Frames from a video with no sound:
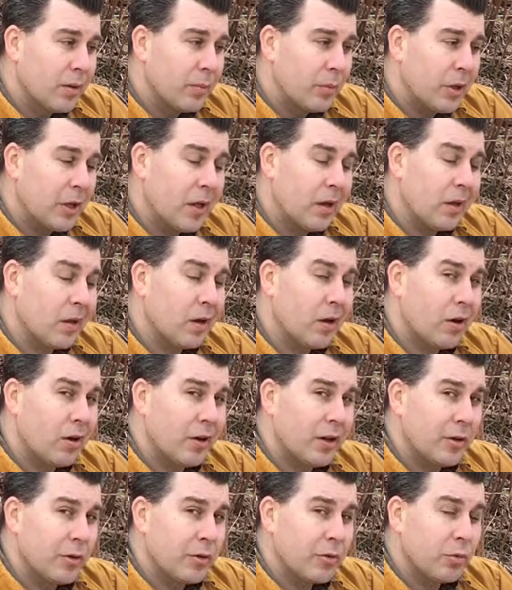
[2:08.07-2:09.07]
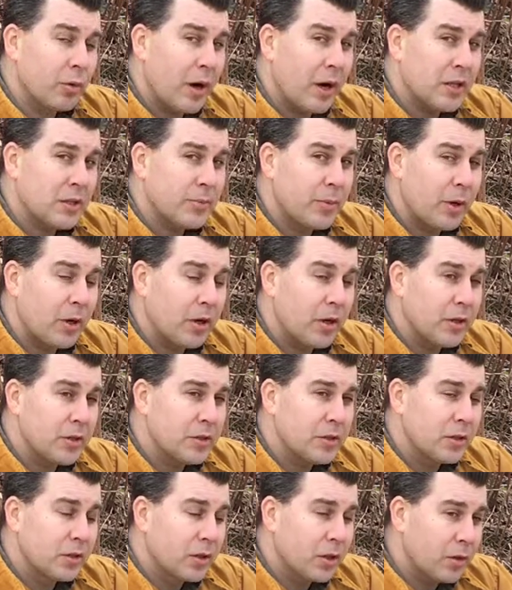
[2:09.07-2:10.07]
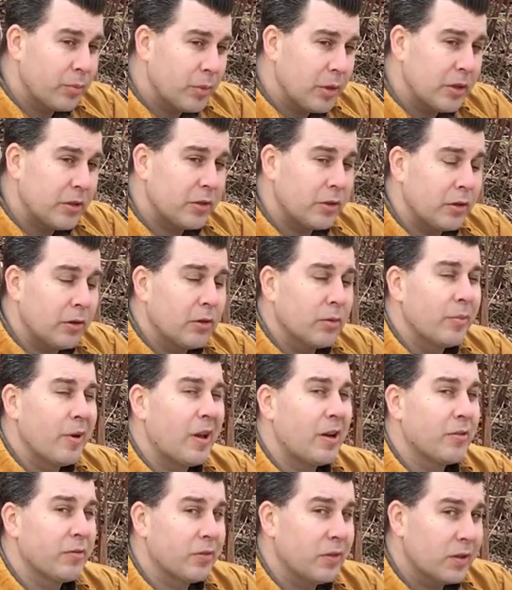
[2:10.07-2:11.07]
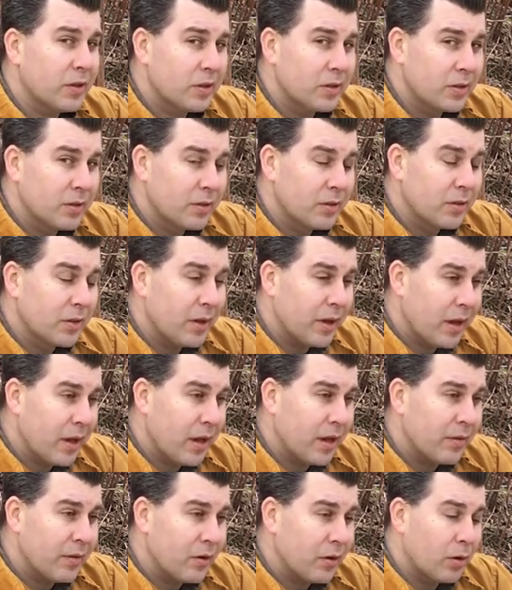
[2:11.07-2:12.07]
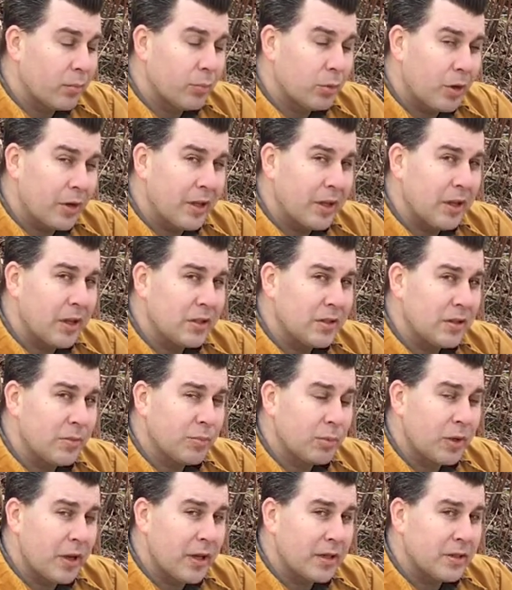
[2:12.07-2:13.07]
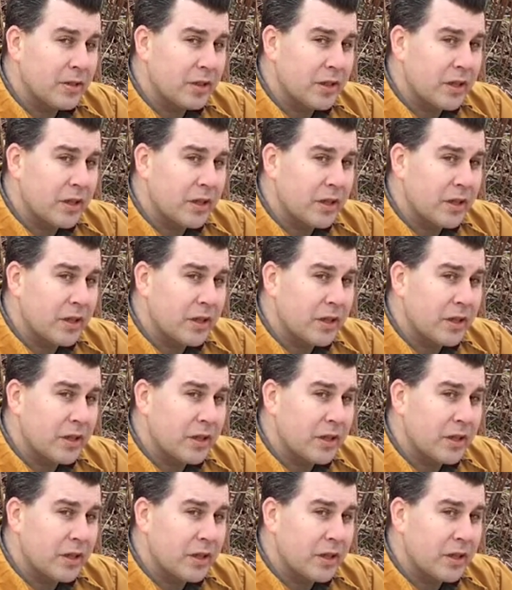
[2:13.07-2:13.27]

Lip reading: beginning gardening with raspberries could be to your benefit, and they're a pretty easy plant to